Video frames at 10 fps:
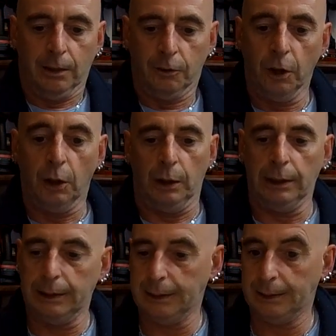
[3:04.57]
So
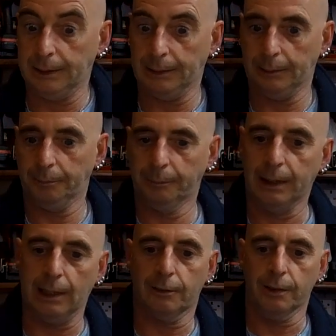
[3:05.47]

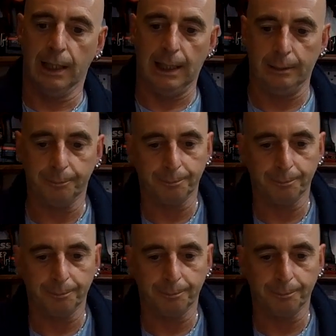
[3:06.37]
that's that.